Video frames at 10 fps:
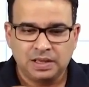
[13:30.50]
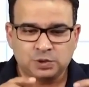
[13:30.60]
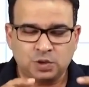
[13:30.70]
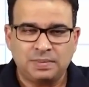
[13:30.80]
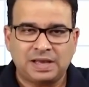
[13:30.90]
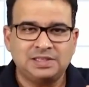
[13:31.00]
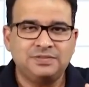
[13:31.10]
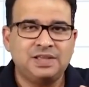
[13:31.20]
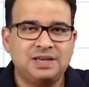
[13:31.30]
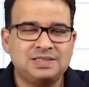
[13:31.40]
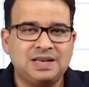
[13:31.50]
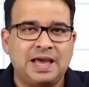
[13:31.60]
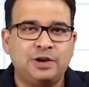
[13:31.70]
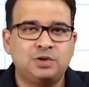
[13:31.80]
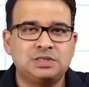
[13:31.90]
So imagine if there is an
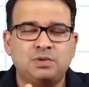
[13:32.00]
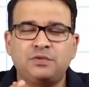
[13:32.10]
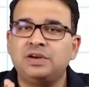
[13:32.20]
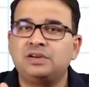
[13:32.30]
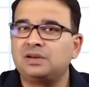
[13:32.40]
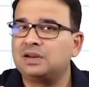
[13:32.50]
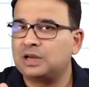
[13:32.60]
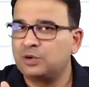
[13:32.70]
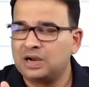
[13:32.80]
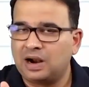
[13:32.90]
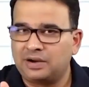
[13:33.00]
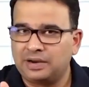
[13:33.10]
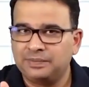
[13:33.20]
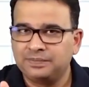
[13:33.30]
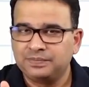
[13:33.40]
aneurysm of internal carotid
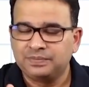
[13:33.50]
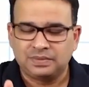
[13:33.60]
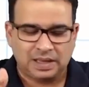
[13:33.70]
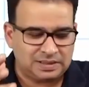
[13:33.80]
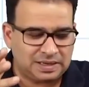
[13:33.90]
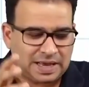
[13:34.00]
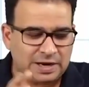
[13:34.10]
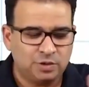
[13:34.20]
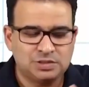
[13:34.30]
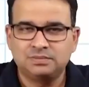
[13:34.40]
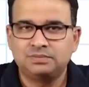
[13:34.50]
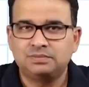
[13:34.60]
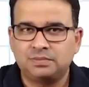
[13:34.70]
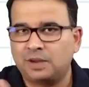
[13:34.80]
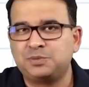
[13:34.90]
artery and that aneurysm
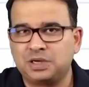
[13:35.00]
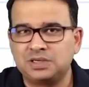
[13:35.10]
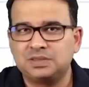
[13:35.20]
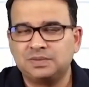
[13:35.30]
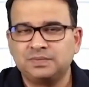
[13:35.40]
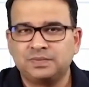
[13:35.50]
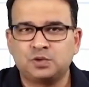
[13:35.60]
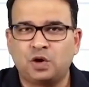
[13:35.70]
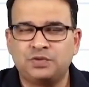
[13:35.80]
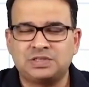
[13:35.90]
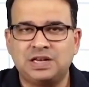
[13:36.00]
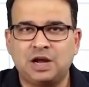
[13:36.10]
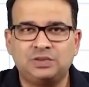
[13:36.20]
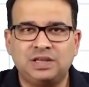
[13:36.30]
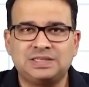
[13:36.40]
ruptures. So obviously
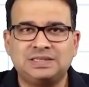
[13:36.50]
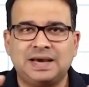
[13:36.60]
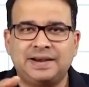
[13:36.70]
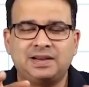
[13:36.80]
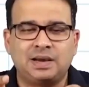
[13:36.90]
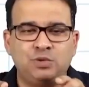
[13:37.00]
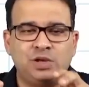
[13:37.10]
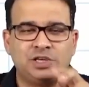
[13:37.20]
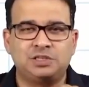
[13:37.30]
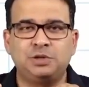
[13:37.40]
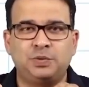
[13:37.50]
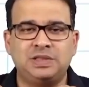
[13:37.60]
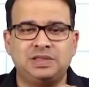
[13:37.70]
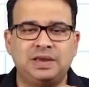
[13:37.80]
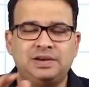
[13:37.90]
now there is a direct communication
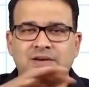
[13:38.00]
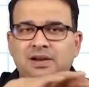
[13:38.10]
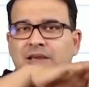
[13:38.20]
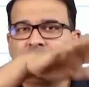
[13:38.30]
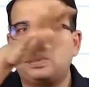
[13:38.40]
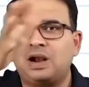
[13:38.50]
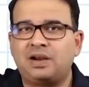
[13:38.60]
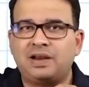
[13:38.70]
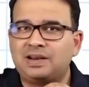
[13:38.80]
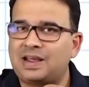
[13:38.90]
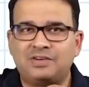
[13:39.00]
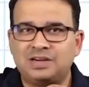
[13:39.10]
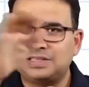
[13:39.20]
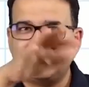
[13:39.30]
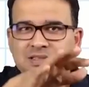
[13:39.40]
between the internal carotid artery and
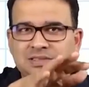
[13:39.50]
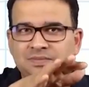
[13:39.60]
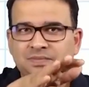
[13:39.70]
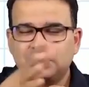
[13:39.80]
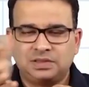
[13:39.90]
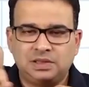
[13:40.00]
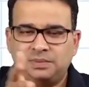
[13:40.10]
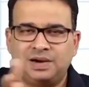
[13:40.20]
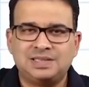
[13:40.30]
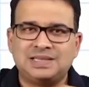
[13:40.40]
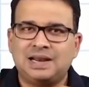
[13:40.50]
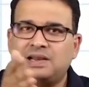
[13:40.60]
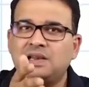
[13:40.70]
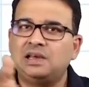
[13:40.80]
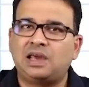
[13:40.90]
cavernous sinus. The blood is
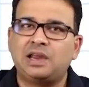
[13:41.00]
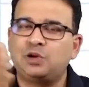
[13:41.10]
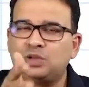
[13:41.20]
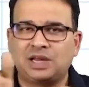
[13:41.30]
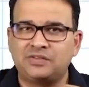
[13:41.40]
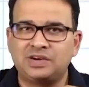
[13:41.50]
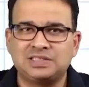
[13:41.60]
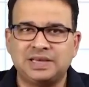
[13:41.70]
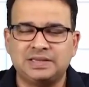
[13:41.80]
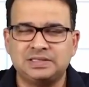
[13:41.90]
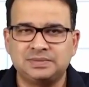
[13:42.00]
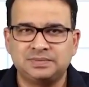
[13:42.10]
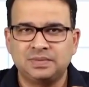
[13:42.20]
directly leaking into the cavernous sinus.